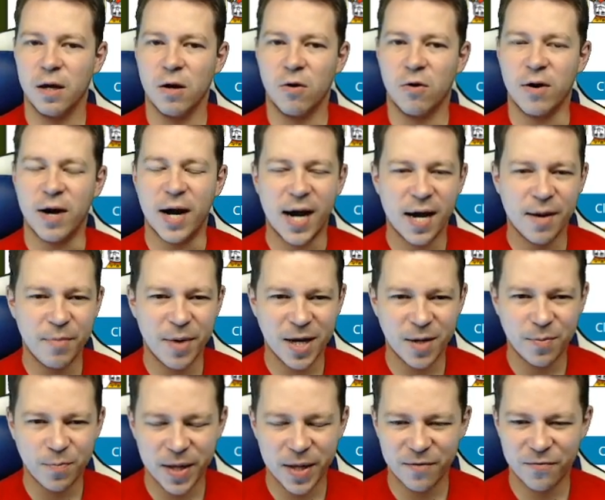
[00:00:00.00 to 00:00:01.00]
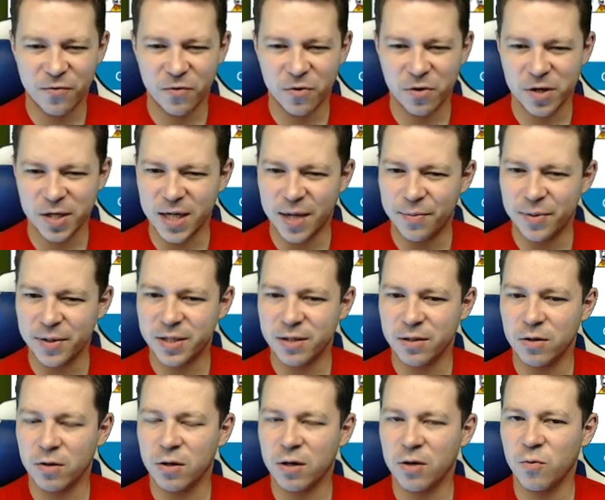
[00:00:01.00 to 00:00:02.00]
Or I might play for a Doubleton
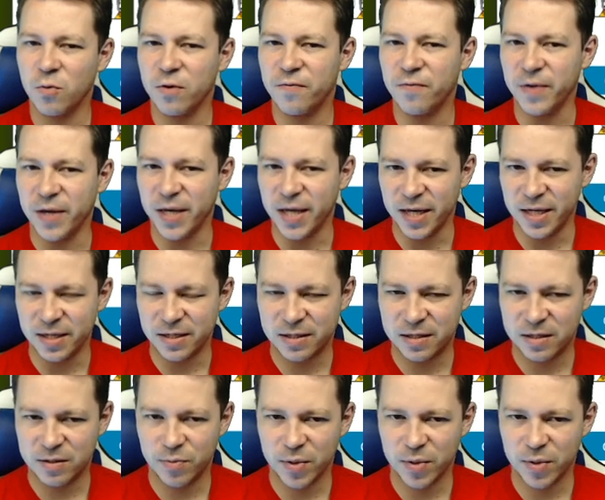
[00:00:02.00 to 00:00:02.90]
honor with East,